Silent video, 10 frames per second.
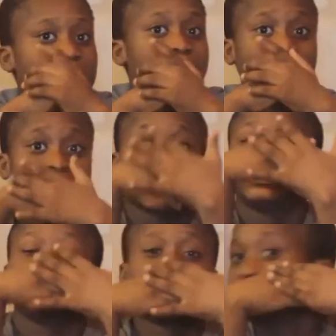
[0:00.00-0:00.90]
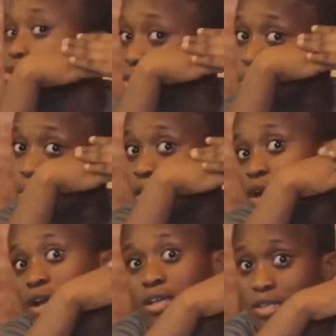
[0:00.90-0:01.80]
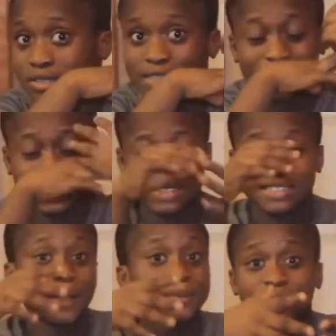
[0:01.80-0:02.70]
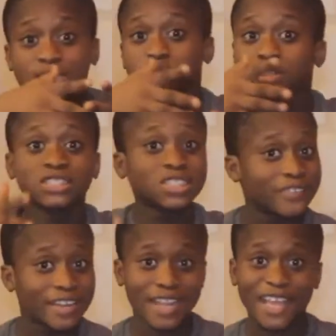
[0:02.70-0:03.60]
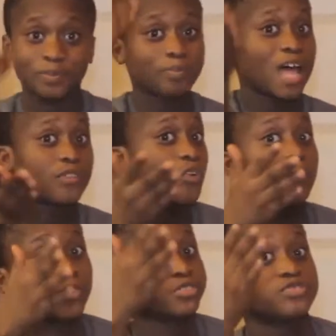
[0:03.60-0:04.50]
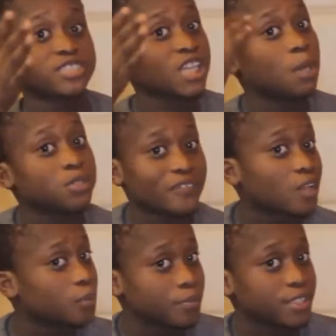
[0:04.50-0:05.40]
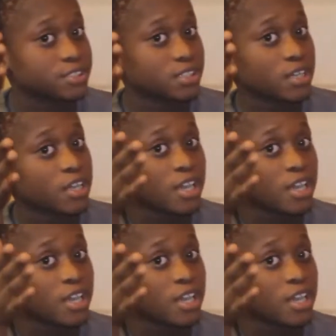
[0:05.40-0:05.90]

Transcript: If that is true, Unity is a very nice platform for 3D game development.